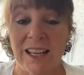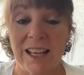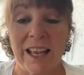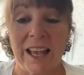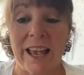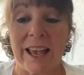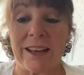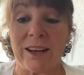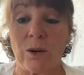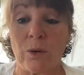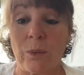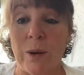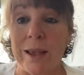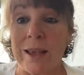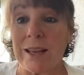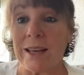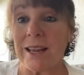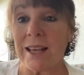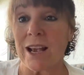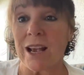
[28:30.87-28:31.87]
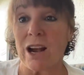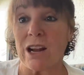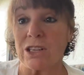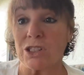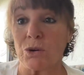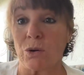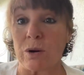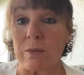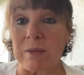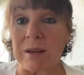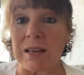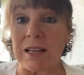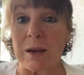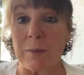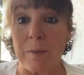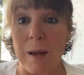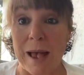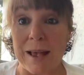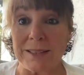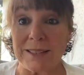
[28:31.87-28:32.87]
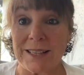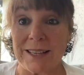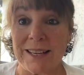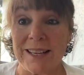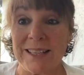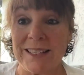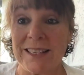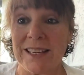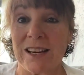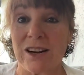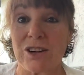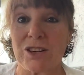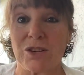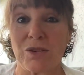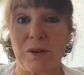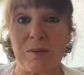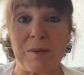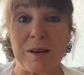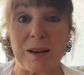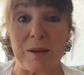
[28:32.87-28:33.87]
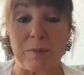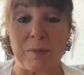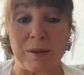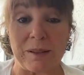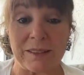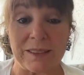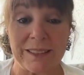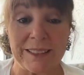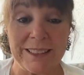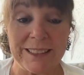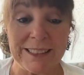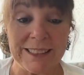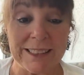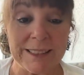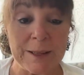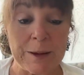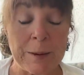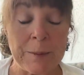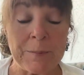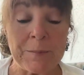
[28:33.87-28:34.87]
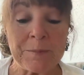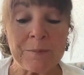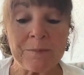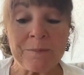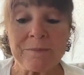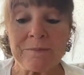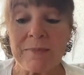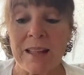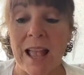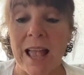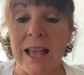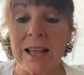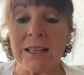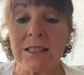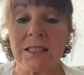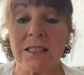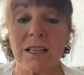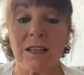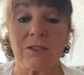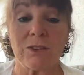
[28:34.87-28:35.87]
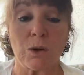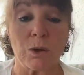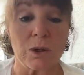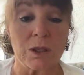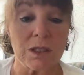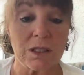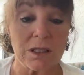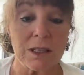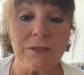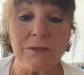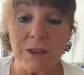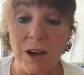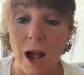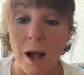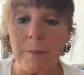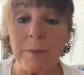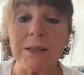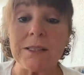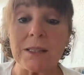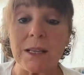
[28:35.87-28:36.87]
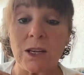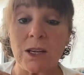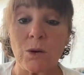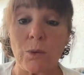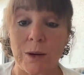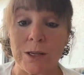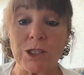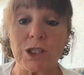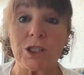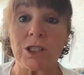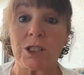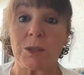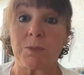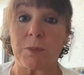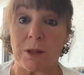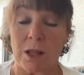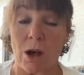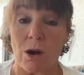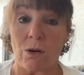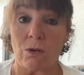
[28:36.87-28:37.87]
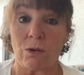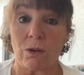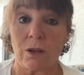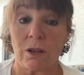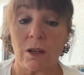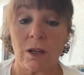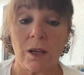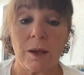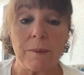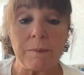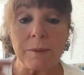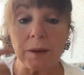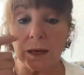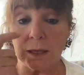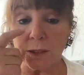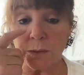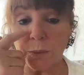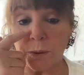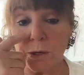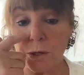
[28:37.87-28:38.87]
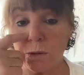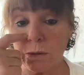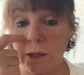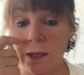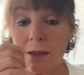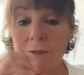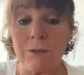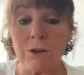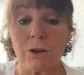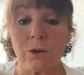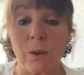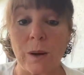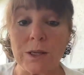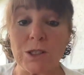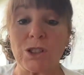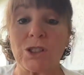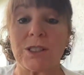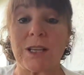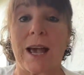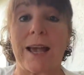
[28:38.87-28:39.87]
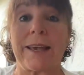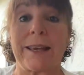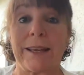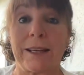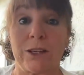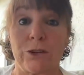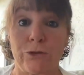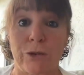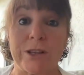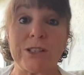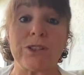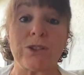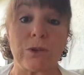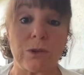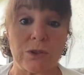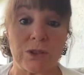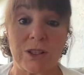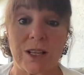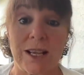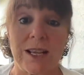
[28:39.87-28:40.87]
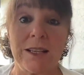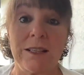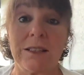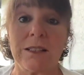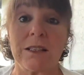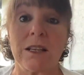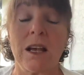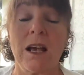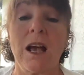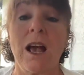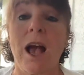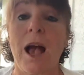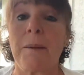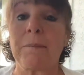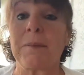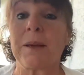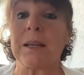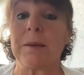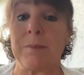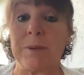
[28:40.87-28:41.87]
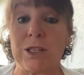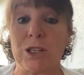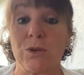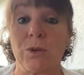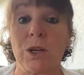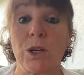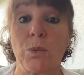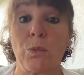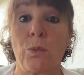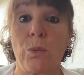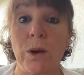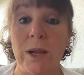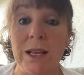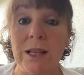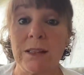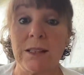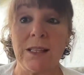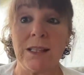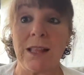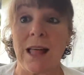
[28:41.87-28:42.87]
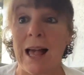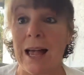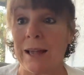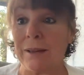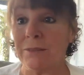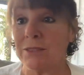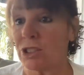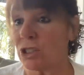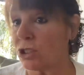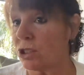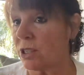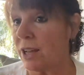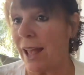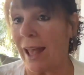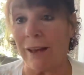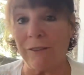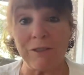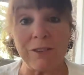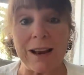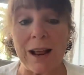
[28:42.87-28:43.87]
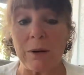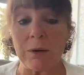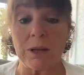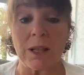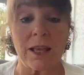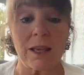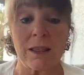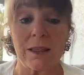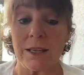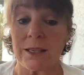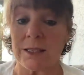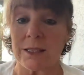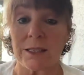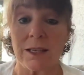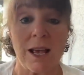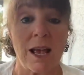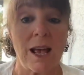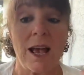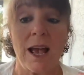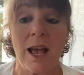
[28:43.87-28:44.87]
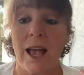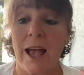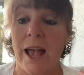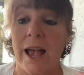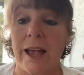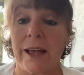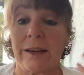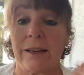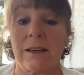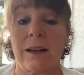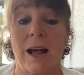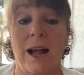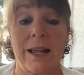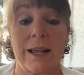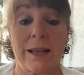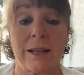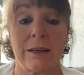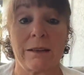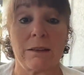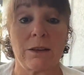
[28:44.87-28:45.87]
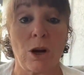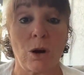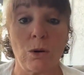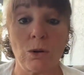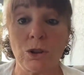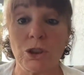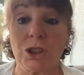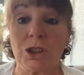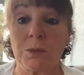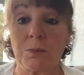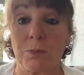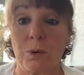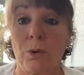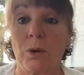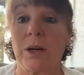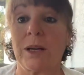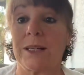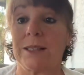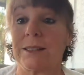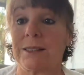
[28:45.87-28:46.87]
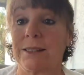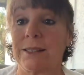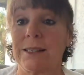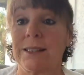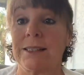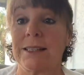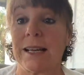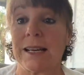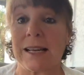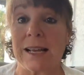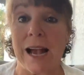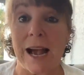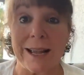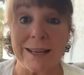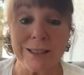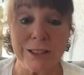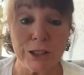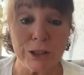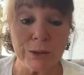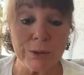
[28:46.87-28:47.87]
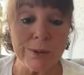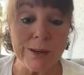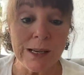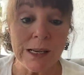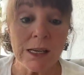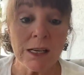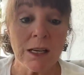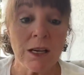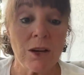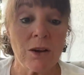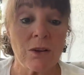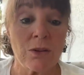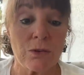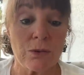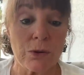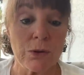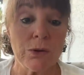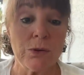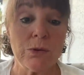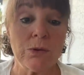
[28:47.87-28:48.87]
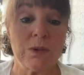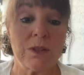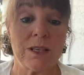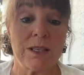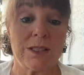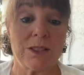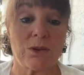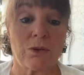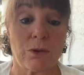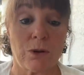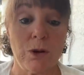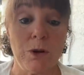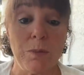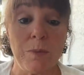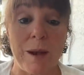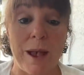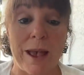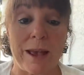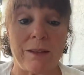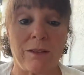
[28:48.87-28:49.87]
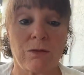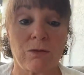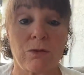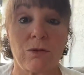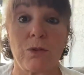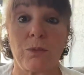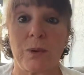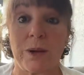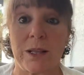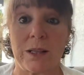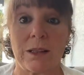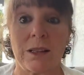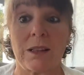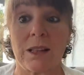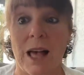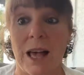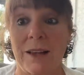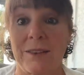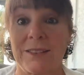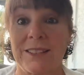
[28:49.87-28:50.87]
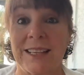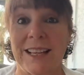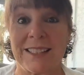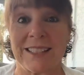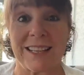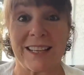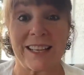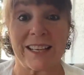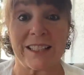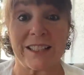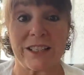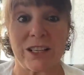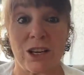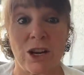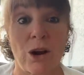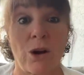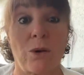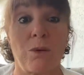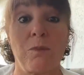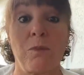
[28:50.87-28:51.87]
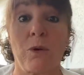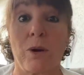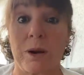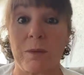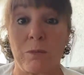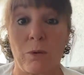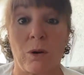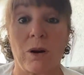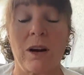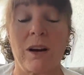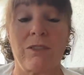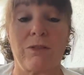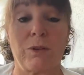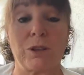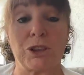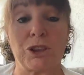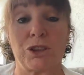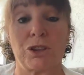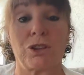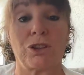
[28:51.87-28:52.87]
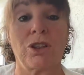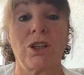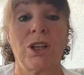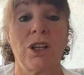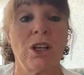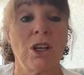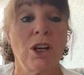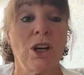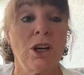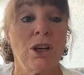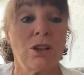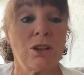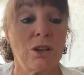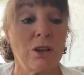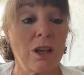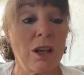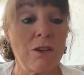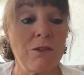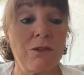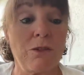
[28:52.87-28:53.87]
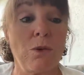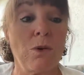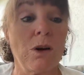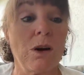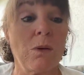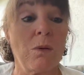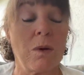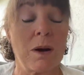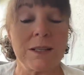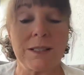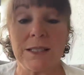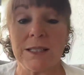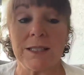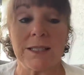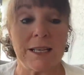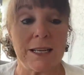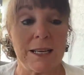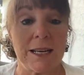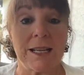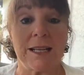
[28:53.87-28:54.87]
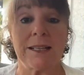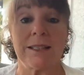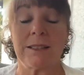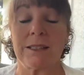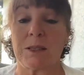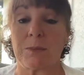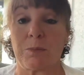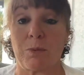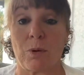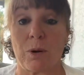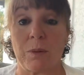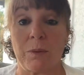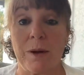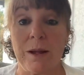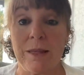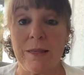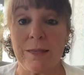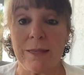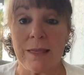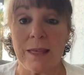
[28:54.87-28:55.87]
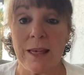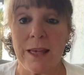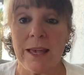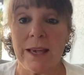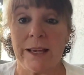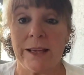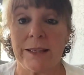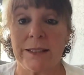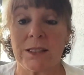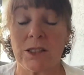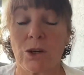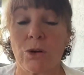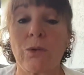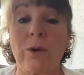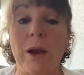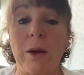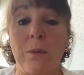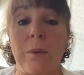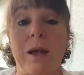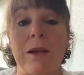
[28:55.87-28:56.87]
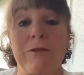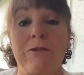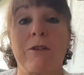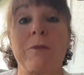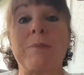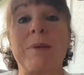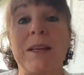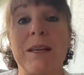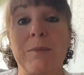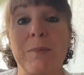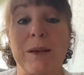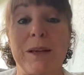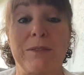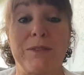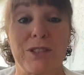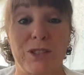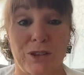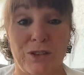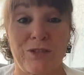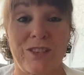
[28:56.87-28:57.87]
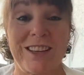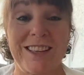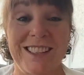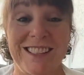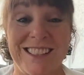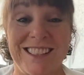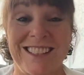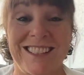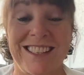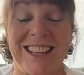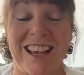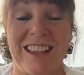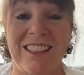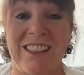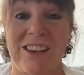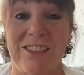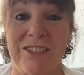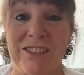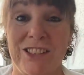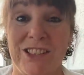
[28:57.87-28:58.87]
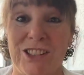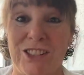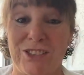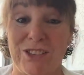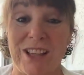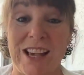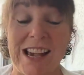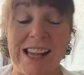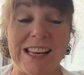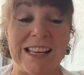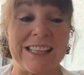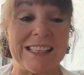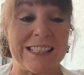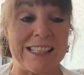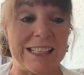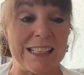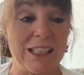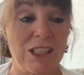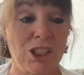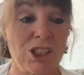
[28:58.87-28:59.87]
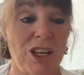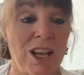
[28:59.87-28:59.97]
and awakening our dormant capacities and our dormant abilities. And of course, leave comments and questions below, because when you leave your questions, I can address those things. I'm going to be doing weekly lives, just a half an hour like this, and I can coach, support, assist, and guide you through this group and through the weekly lives as I get to know more and more of what you're looking for, wanting, needing support with. It's a great way for me to be of service, since I love to do that and teach,